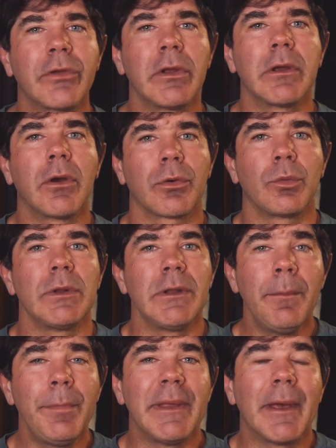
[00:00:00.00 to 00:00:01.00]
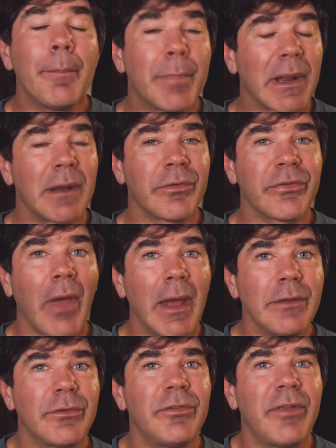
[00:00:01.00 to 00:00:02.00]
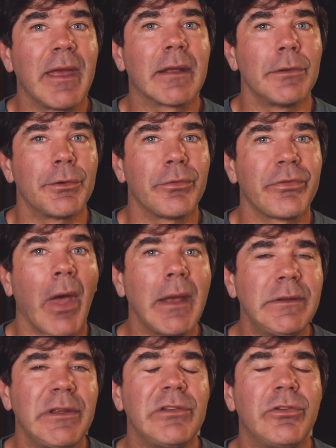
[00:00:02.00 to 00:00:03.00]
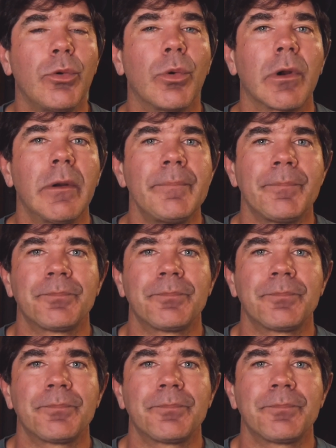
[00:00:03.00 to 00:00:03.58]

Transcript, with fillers: going to go to Olympia, but I decided to take a little side detour